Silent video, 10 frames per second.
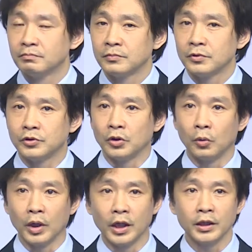So
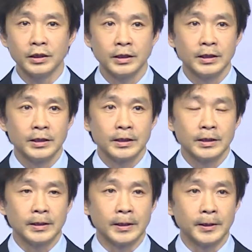
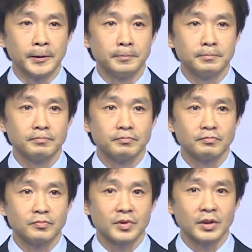I
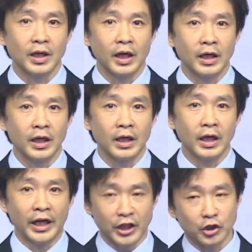
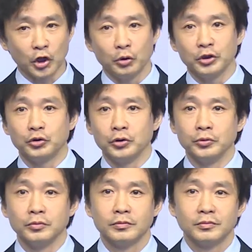encourage you,